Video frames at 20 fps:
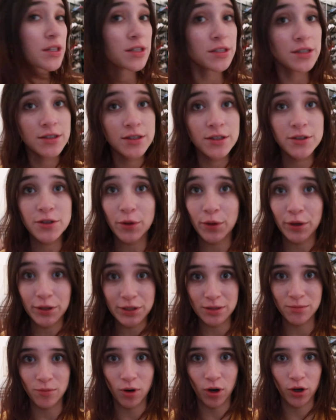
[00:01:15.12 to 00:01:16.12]

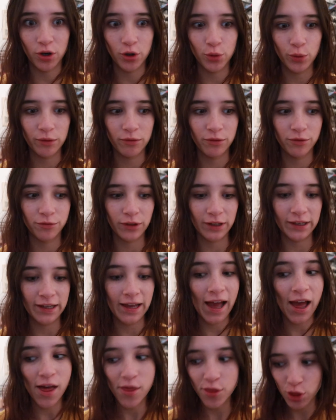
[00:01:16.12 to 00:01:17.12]
Sedona tomorrow. We have a flight
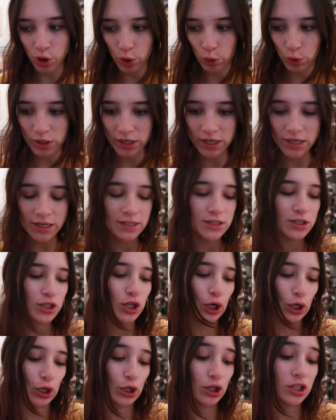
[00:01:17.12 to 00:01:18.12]
at 3. It's
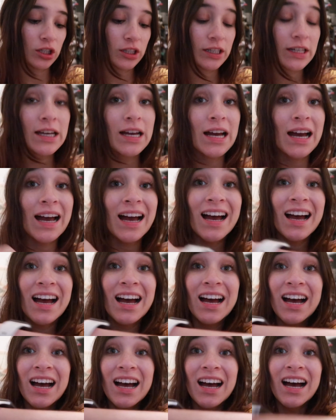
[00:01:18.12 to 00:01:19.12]
currently
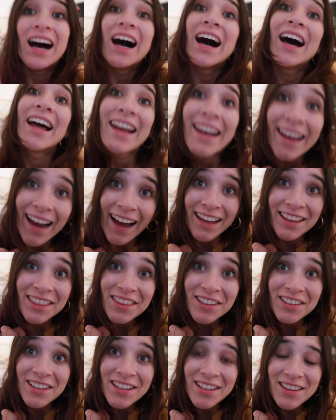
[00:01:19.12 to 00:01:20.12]

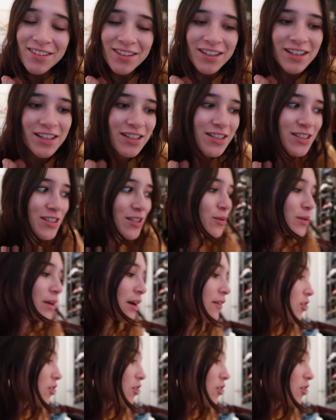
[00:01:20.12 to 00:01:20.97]
9:33, so we have